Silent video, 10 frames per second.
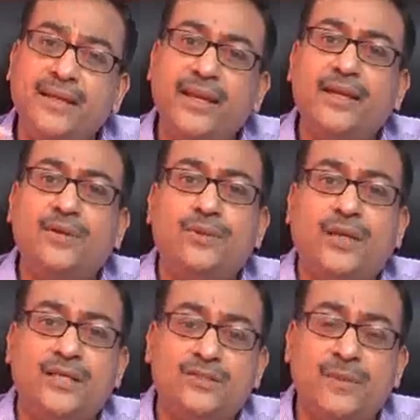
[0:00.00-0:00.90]
taking it to
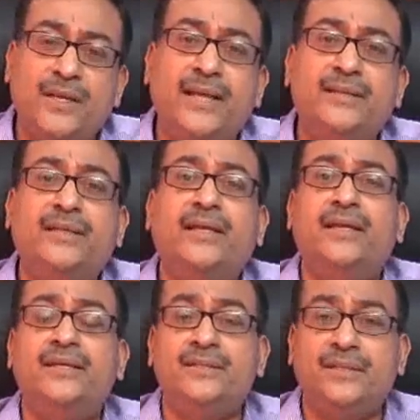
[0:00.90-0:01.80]
the customer, I
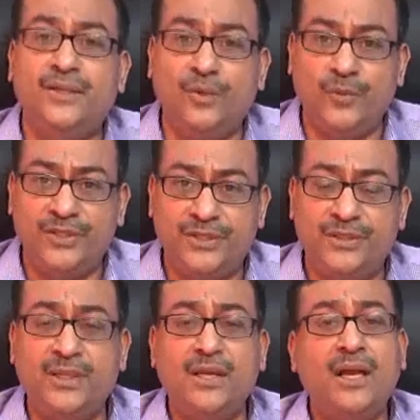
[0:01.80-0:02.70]
think is innovation.